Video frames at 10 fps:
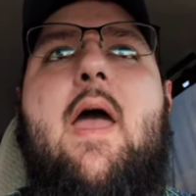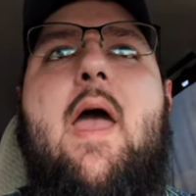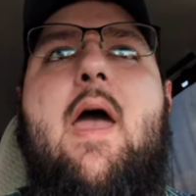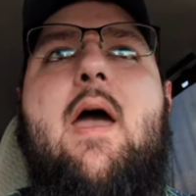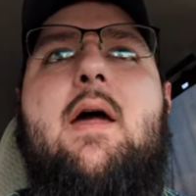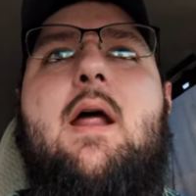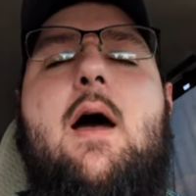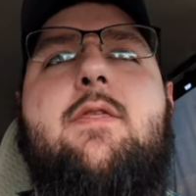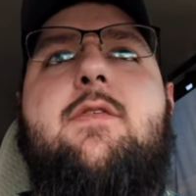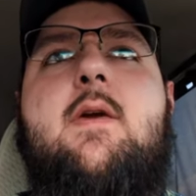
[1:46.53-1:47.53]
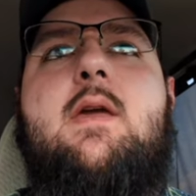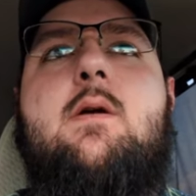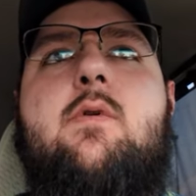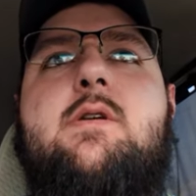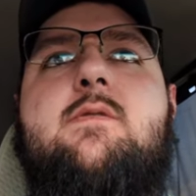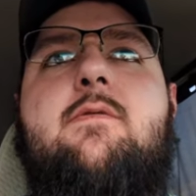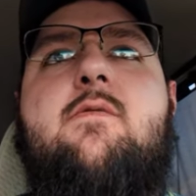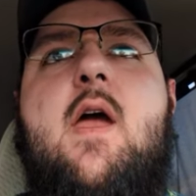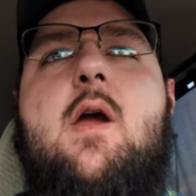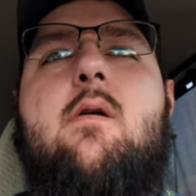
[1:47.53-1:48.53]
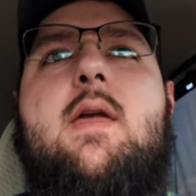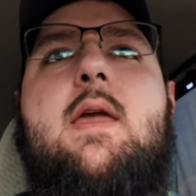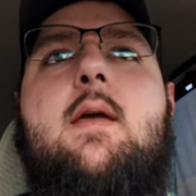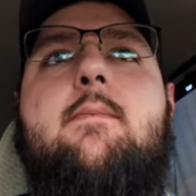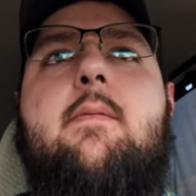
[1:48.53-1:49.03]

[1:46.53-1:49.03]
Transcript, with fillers: And I think it was very,